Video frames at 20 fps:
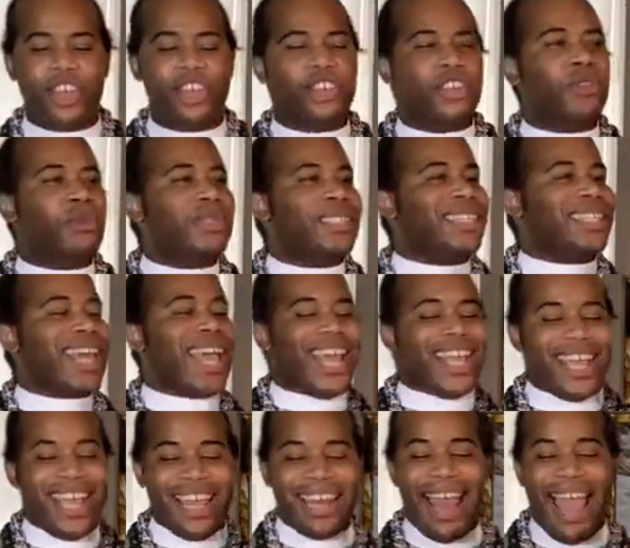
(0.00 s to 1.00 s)
You
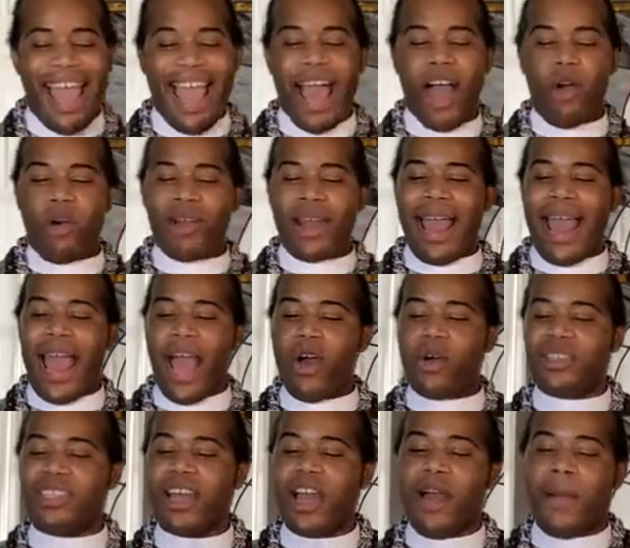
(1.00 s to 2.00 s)
say, "In our
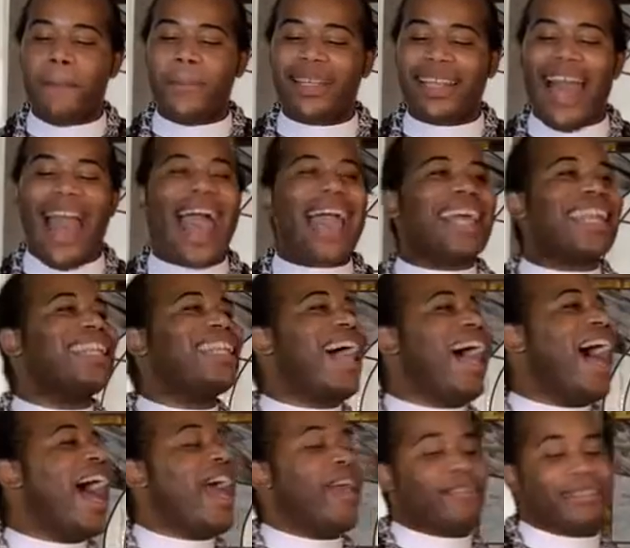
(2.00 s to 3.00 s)
house, Black
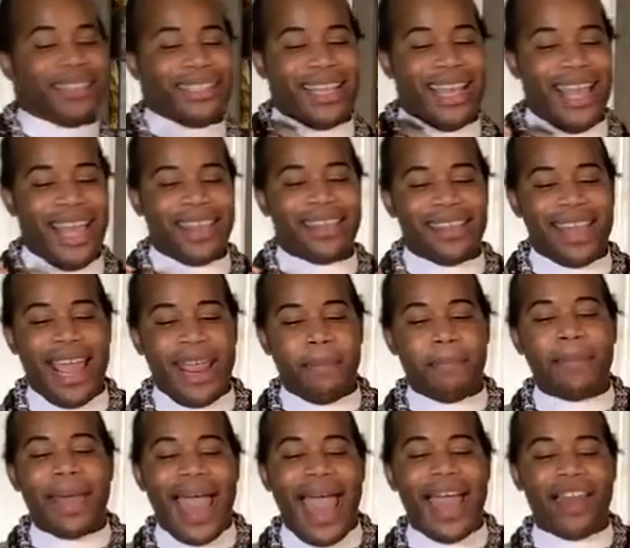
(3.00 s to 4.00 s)
lives, they
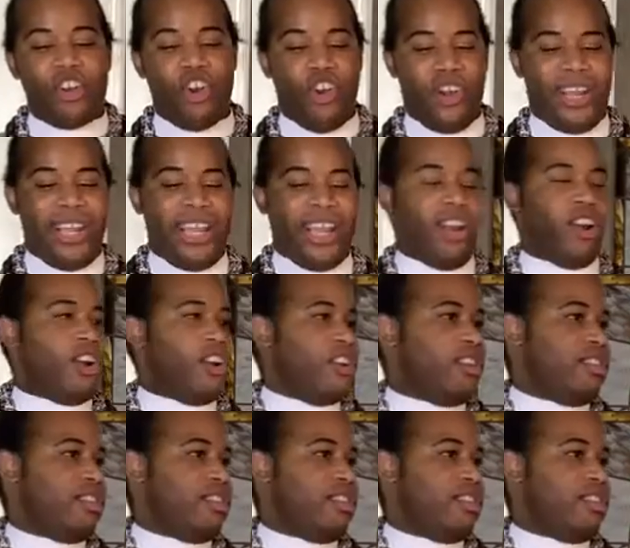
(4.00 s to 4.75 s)
matter here."